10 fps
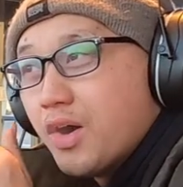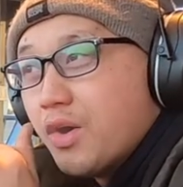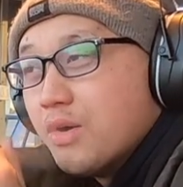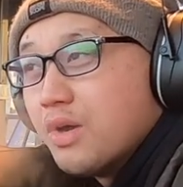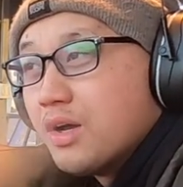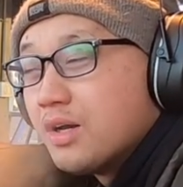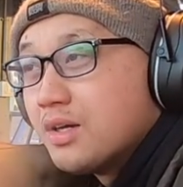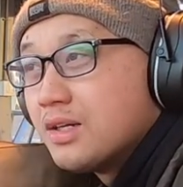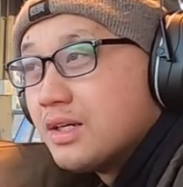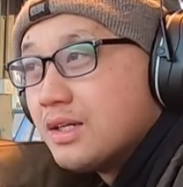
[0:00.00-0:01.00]
go,
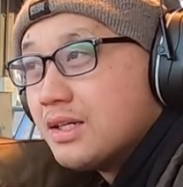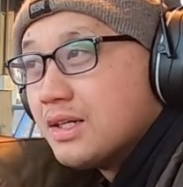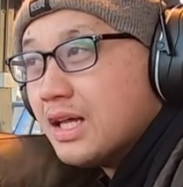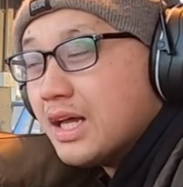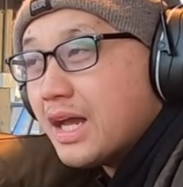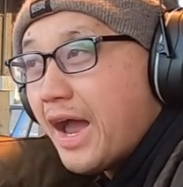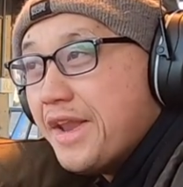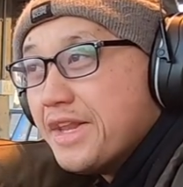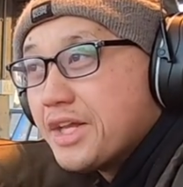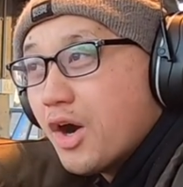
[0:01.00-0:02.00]

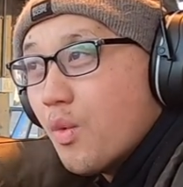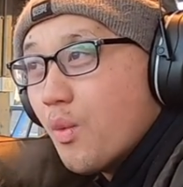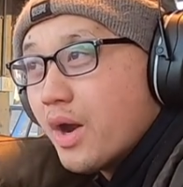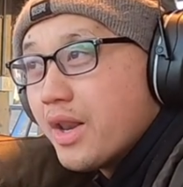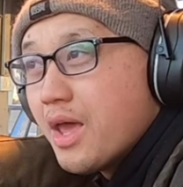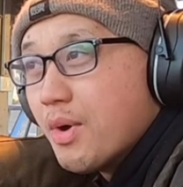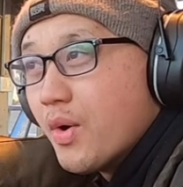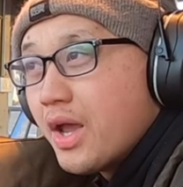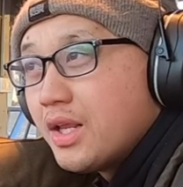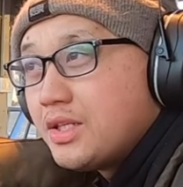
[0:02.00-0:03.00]
I need to go one M
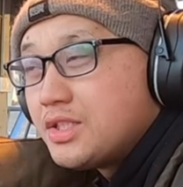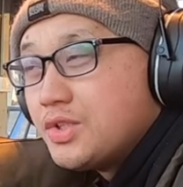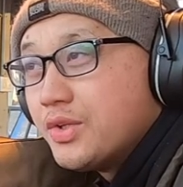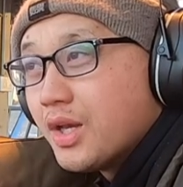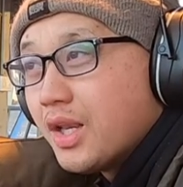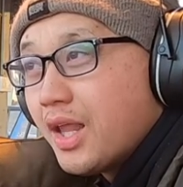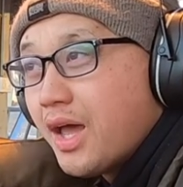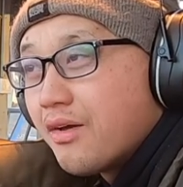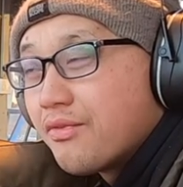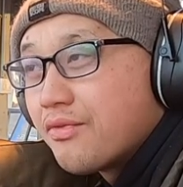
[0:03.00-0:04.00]
O A to the
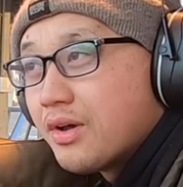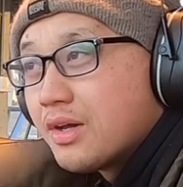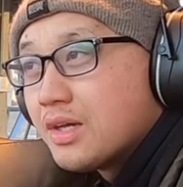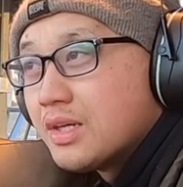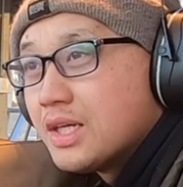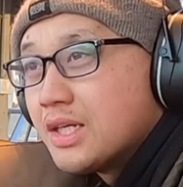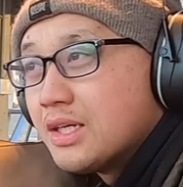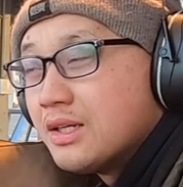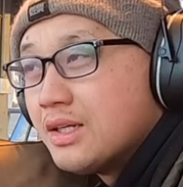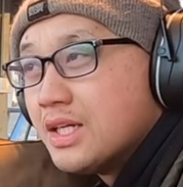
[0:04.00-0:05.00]
left
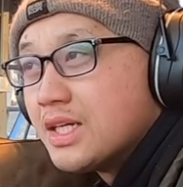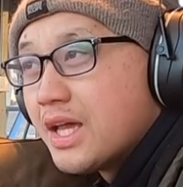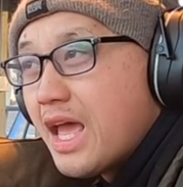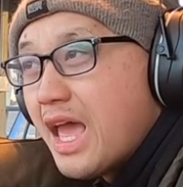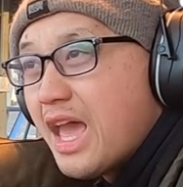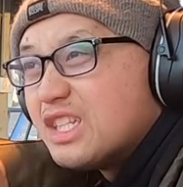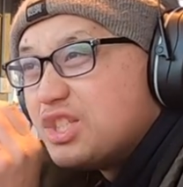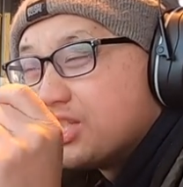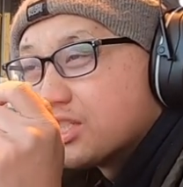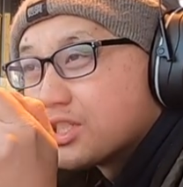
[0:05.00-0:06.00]

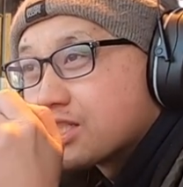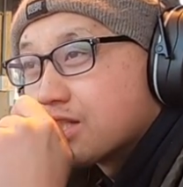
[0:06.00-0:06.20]
and just